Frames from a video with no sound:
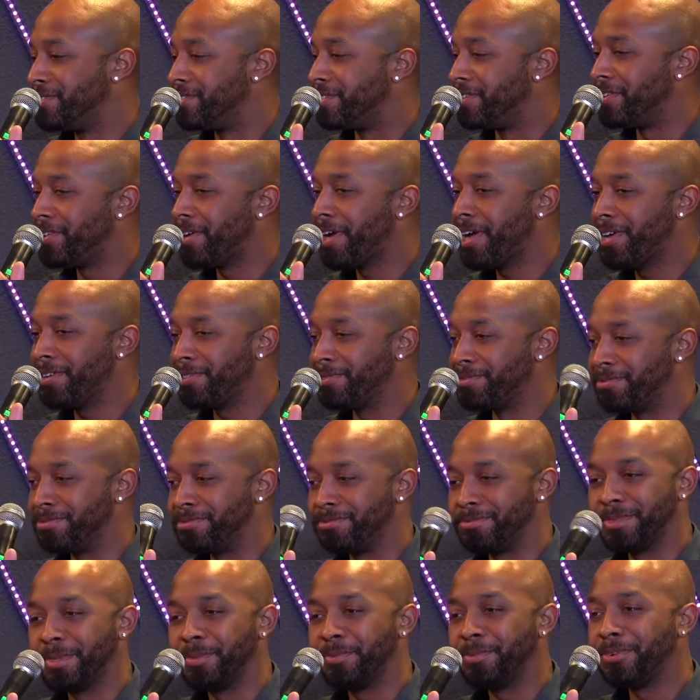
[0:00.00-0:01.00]
all right,
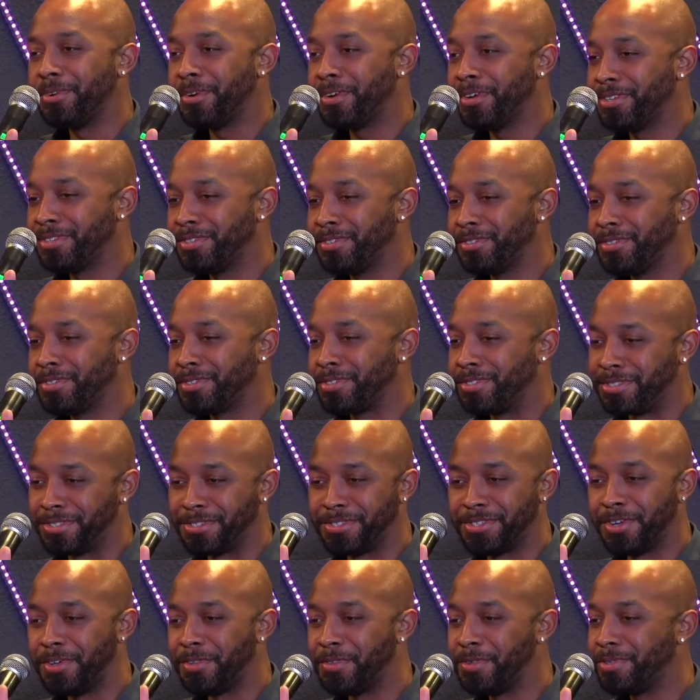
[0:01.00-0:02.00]
remember all
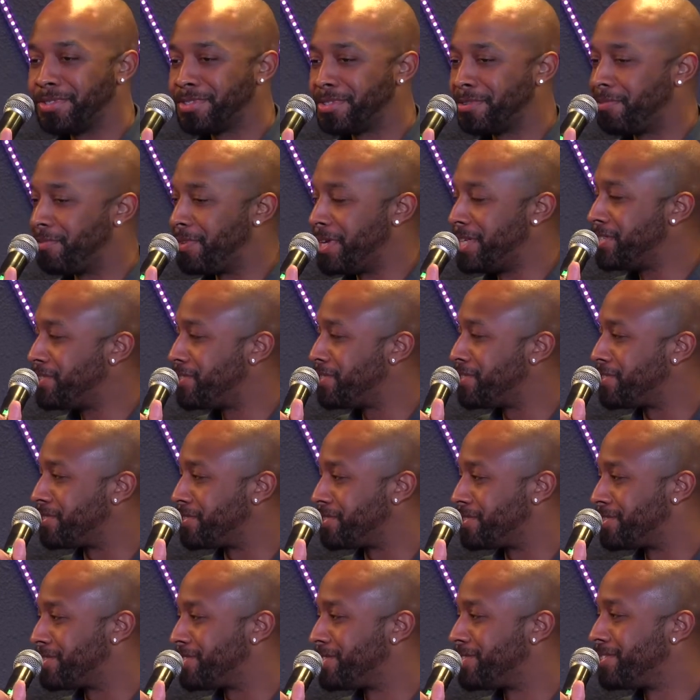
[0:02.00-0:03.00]
those
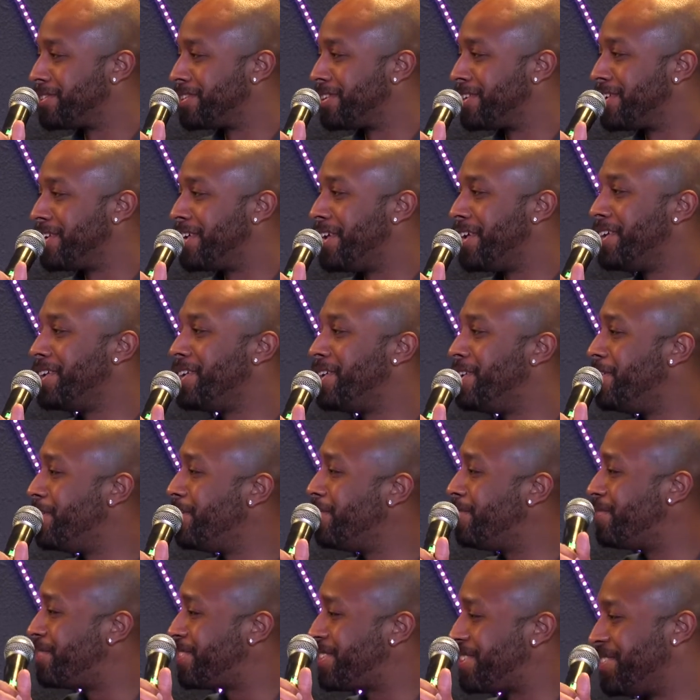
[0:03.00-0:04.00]
offenses
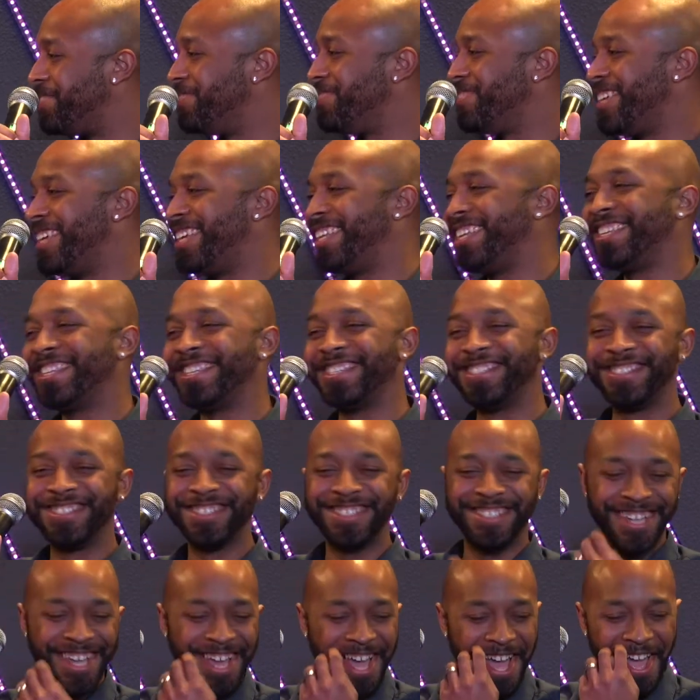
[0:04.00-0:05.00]
you committed in
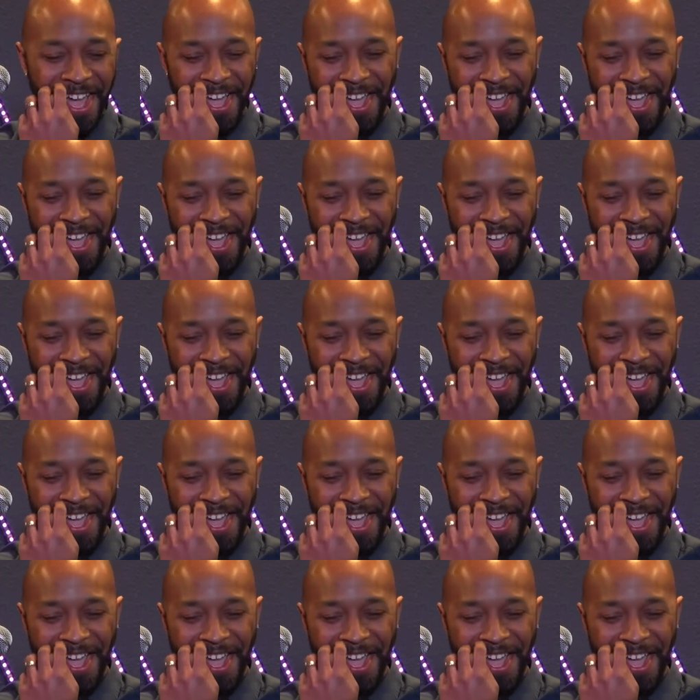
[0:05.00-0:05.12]
your day.